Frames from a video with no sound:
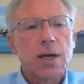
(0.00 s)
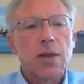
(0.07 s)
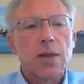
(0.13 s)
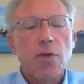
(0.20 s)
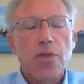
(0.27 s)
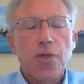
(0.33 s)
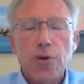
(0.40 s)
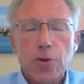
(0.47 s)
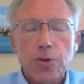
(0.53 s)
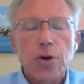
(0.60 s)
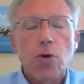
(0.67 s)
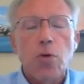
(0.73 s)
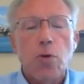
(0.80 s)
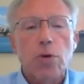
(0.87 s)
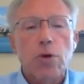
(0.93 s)
In the
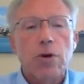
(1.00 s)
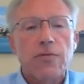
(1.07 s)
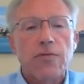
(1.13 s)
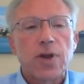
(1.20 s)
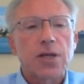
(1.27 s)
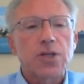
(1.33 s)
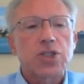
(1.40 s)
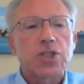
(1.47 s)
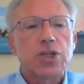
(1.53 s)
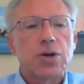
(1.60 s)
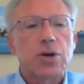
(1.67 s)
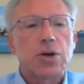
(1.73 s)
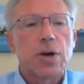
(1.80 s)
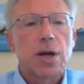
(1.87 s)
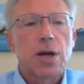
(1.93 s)
third quarter of next
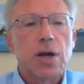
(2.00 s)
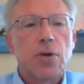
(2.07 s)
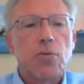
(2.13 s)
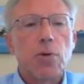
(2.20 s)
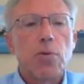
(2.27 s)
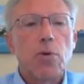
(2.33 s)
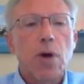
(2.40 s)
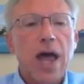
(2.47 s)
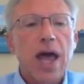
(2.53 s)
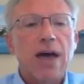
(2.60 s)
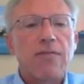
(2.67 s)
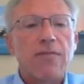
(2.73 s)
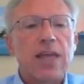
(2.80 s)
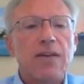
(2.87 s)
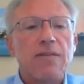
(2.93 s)
year, we will
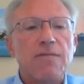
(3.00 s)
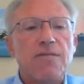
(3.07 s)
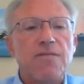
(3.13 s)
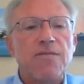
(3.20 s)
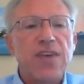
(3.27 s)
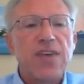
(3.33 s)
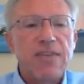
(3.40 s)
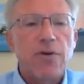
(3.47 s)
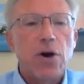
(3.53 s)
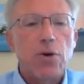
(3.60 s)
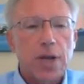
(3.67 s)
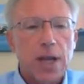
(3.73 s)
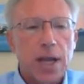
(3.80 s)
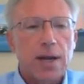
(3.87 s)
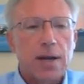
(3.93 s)
have in
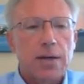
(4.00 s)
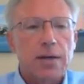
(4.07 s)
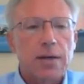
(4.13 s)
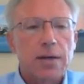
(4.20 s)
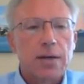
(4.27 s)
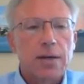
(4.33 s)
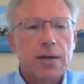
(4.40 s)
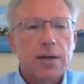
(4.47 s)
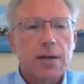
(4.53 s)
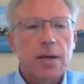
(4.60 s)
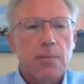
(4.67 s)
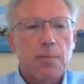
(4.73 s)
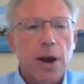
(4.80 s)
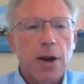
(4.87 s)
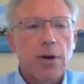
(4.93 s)
vivo data
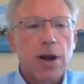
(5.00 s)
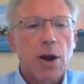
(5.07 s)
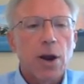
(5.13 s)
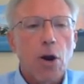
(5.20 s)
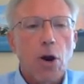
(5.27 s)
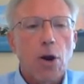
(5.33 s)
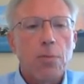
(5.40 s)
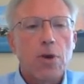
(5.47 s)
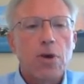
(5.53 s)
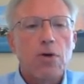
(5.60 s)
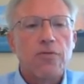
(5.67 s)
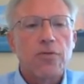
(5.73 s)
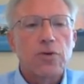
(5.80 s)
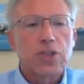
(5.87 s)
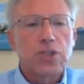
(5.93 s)
comparing car
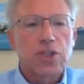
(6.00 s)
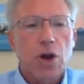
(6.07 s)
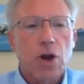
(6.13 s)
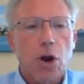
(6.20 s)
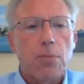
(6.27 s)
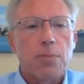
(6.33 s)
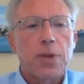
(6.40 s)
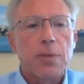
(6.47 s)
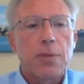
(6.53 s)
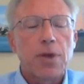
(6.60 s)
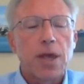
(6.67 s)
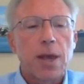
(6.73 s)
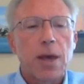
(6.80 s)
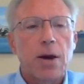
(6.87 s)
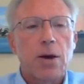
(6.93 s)
mill versus car
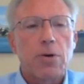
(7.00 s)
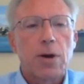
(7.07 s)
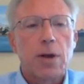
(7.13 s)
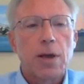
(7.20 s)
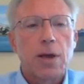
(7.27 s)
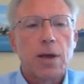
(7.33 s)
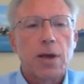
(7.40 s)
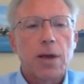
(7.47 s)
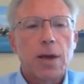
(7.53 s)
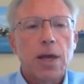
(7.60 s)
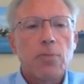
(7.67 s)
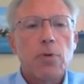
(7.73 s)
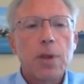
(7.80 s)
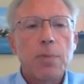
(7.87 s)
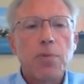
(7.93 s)
PBL.
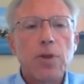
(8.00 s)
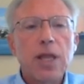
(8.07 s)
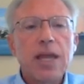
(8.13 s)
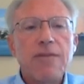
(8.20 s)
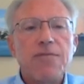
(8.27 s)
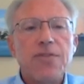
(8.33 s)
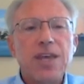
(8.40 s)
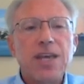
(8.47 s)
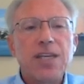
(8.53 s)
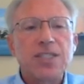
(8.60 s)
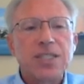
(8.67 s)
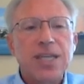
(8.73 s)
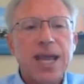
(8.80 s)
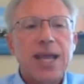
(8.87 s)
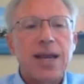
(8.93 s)
And we believe
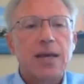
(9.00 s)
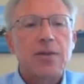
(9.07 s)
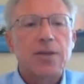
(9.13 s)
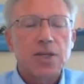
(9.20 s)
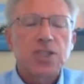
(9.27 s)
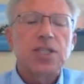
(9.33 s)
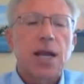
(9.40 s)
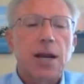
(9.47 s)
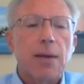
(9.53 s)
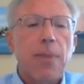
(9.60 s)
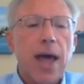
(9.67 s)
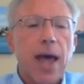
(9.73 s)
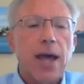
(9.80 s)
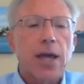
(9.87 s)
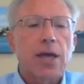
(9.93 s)
these data, this data
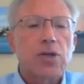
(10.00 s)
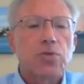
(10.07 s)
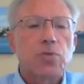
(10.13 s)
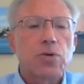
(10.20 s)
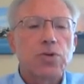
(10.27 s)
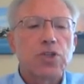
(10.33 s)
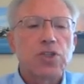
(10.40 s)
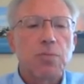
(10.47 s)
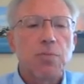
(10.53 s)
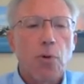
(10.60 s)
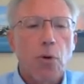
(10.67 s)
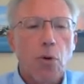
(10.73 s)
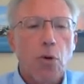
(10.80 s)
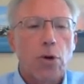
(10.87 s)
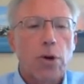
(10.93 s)
package will
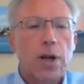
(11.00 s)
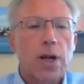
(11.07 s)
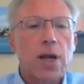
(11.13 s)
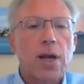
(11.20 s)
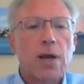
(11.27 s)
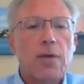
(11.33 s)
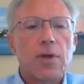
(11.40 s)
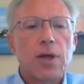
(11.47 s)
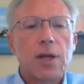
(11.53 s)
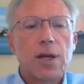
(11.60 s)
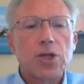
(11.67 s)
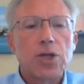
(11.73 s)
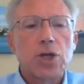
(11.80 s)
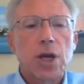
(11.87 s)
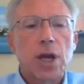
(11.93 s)
support the
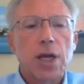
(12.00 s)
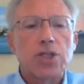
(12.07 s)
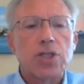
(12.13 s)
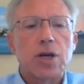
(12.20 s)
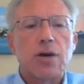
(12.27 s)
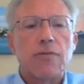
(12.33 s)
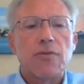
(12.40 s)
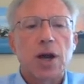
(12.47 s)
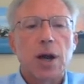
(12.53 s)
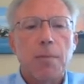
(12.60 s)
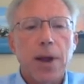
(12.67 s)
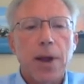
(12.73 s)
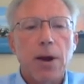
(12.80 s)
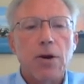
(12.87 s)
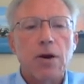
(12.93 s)
initiation of a
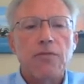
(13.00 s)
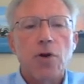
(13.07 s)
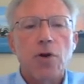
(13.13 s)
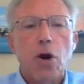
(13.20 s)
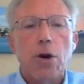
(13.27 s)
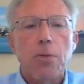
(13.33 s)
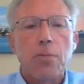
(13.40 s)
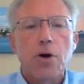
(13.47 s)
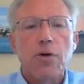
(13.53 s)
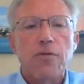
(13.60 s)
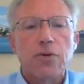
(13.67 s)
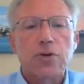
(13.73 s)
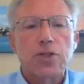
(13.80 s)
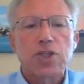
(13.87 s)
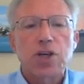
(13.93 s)
comparative car mill
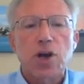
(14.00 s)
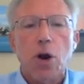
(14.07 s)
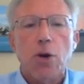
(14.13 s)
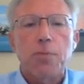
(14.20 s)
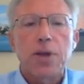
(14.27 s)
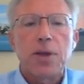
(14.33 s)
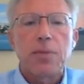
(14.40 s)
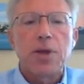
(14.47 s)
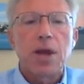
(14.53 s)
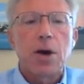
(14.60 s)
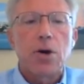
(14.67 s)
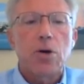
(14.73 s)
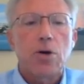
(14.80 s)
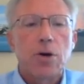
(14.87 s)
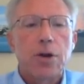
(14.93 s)
versus car
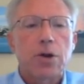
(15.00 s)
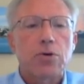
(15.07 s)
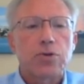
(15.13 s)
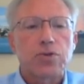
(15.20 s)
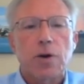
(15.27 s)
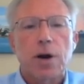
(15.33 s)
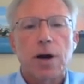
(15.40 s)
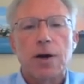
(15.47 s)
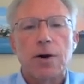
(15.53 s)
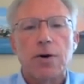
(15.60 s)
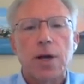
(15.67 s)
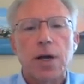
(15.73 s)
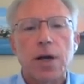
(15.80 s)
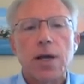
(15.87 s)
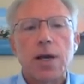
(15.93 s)
PBL clinical
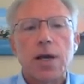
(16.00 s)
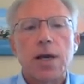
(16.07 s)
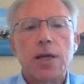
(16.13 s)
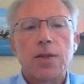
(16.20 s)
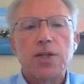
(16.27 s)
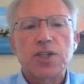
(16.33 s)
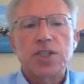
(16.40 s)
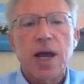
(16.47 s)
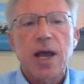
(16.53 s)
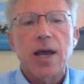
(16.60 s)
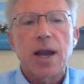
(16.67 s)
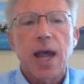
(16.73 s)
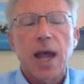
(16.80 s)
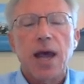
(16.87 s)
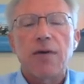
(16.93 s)
trial in the
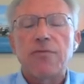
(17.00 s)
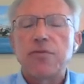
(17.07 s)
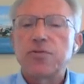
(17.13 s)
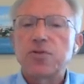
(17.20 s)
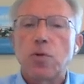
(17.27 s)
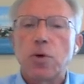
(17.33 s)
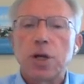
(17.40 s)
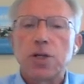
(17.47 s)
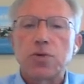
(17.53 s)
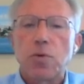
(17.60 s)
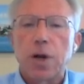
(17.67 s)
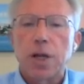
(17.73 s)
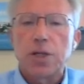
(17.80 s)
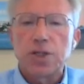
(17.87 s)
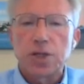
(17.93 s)
second half of
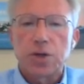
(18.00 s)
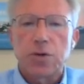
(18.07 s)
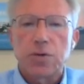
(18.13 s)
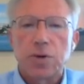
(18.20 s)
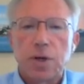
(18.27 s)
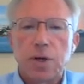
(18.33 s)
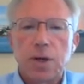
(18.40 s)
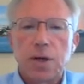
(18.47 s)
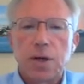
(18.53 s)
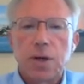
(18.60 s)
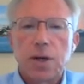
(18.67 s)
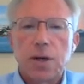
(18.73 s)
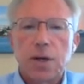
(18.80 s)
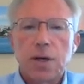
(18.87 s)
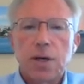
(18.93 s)
2022.
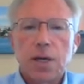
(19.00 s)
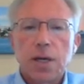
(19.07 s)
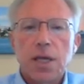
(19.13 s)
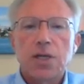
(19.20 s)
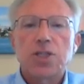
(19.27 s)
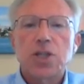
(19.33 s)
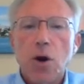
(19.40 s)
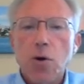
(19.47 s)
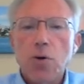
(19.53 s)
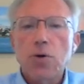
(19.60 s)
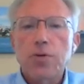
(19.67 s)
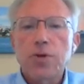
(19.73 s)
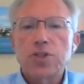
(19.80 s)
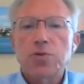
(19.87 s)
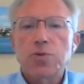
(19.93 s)
In
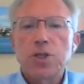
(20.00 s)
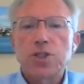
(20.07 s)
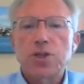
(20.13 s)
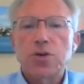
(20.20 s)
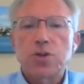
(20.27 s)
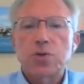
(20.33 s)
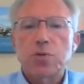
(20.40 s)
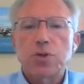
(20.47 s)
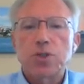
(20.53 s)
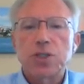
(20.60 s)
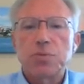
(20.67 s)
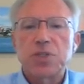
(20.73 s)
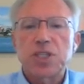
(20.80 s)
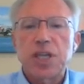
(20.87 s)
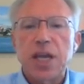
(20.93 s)
total, this research will
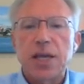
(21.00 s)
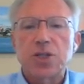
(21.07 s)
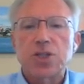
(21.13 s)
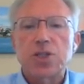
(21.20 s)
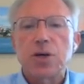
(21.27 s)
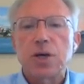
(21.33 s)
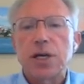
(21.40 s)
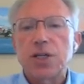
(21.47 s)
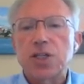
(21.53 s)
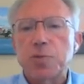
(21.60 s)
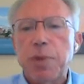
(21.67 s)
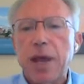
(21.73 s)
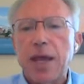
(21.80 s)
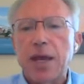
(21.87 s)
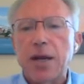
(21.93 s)
substantially
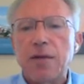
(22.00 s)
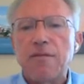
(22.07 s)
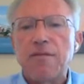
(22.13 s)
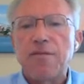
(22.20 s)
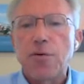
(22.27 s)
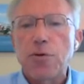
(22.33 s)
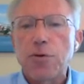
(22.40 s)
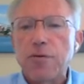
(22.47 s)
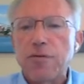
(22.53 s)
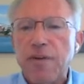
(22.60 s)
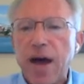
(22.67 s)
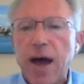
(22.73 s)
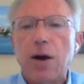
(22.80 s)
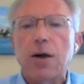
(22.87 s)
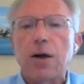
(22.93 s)
expand and further
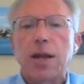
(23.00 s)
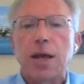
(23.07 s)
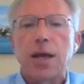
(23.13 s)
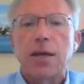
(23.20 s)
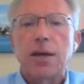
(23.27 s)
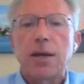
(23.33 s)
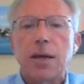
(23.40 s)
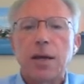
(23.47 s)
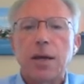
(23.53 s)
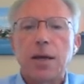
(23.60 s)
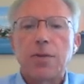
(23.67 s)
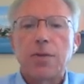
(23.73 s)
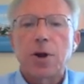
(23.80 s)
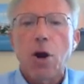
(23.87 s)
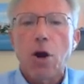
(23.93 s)
validate
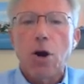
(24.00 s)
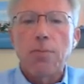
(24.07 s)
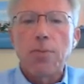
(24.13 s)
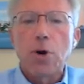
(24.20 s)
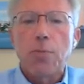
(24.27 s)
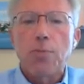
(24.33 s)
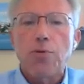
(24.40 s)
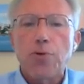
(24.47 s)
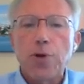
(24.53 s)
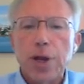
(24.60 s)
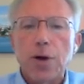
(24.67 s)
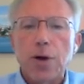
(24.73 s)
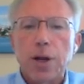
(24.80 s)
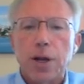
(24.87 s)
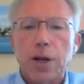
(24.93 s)
the car mill
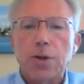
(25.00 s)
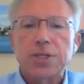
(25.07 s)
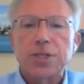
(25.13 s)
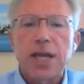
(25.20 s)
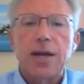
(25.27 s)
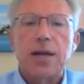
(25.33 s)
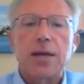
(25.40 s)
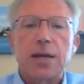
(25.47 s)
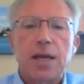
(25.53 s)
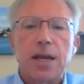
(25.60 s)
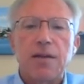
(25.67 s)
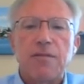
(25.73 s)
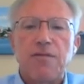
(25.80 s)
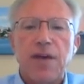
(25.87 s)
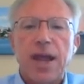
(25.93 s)
preclinical data
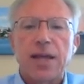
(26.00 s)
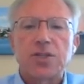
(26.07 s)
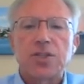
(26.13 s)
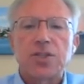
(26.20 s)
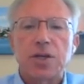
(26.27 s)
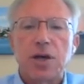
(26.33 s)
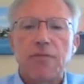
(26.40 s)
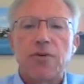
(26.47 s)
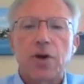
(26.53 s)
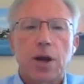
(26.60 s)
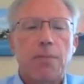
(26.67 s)
in advance of a